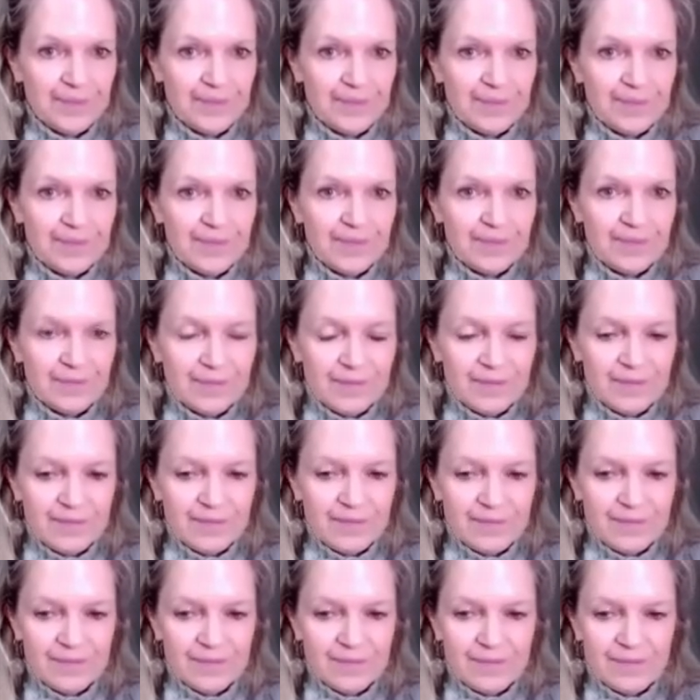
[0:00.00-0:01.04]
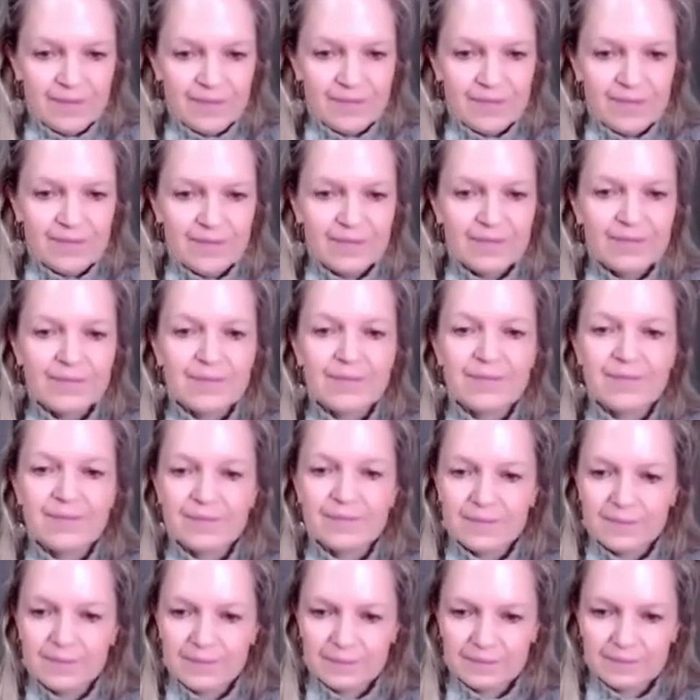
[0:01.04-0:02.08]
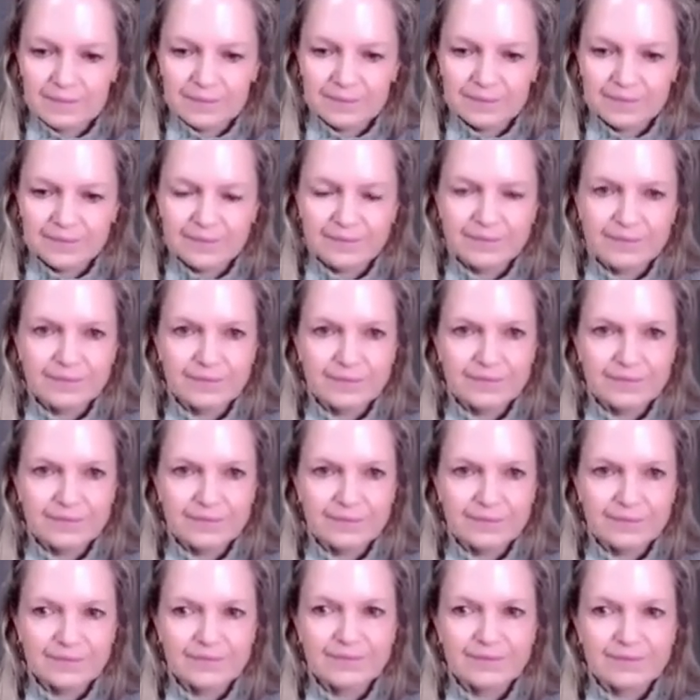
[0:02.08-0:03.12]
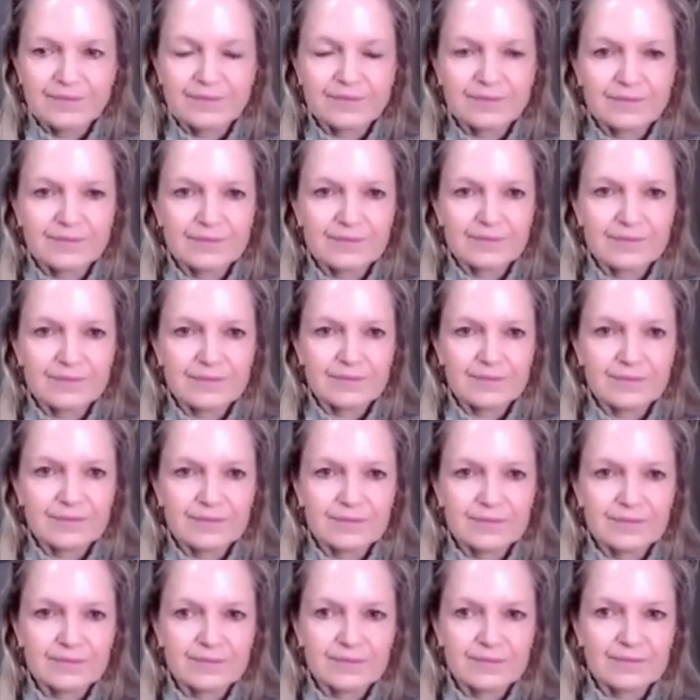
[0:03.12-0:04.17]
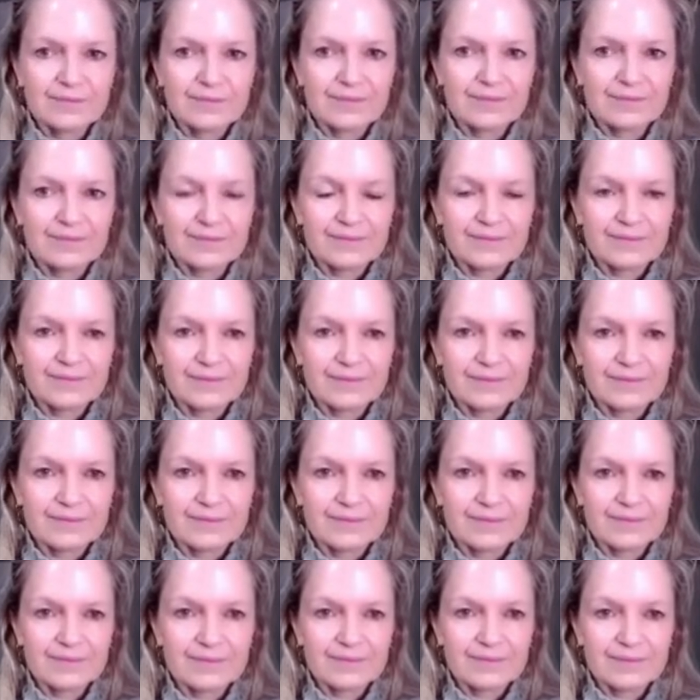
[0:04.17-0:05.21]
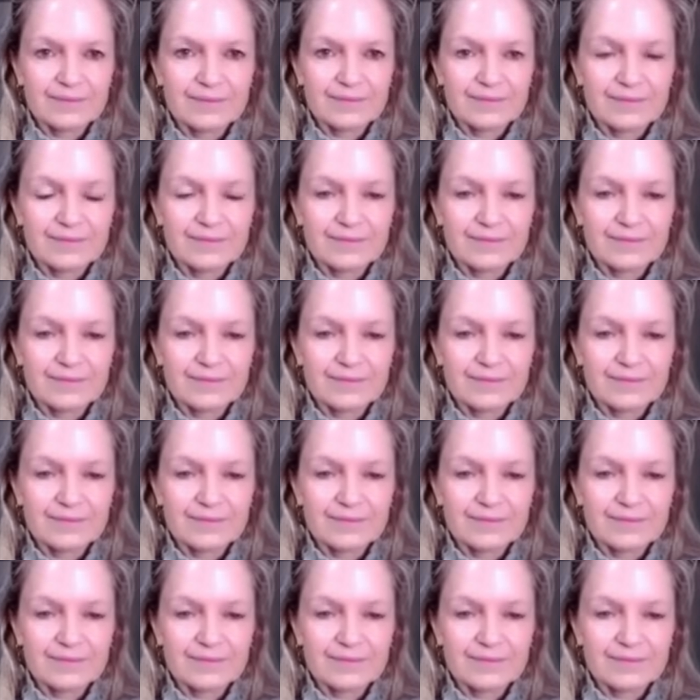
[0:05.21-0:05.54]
The person shown says nothing.